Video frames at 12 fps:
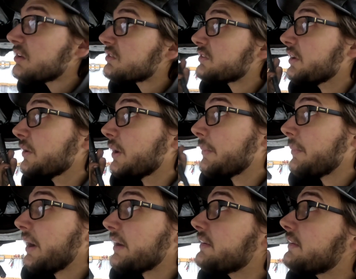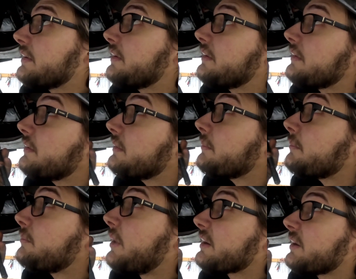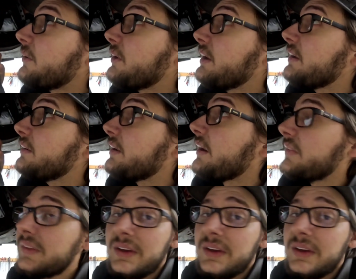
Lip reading: So I might go ahead and tighten